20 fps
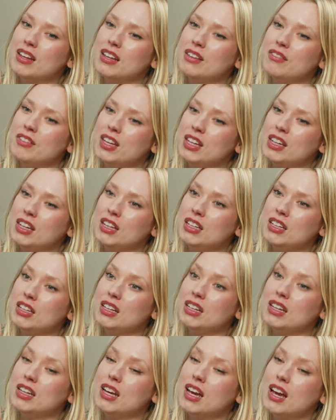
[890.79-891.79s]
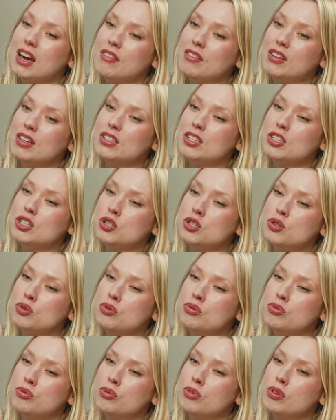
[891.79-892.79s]
living in London, and having to chew
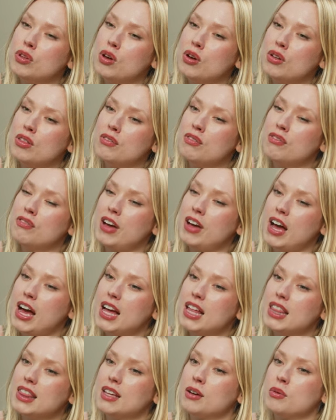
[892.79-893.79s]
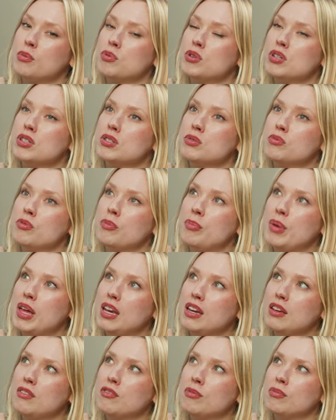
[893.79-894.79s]
through a lot of the fat that was
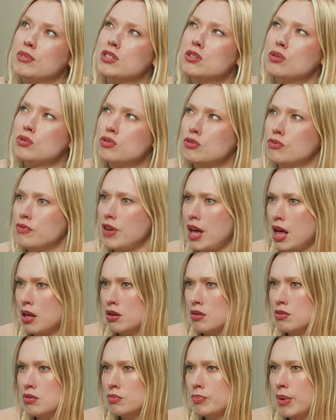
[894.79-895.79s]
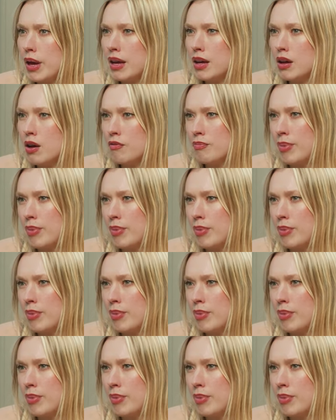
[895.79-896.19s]
remaining from the social values back of mm-hmm.